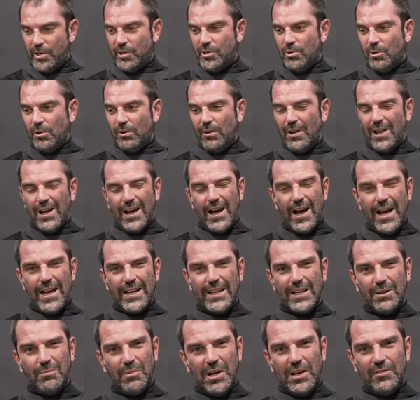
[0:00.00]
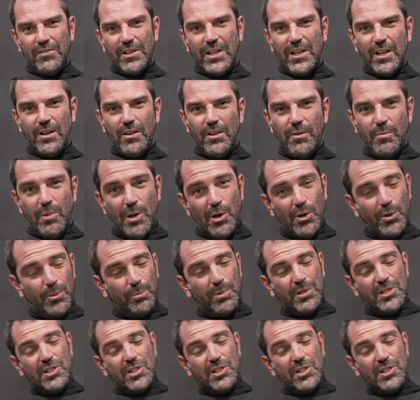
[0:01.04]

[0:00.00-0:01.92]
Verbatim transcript: you're doing a lot of hiking, might have to get out of the boat,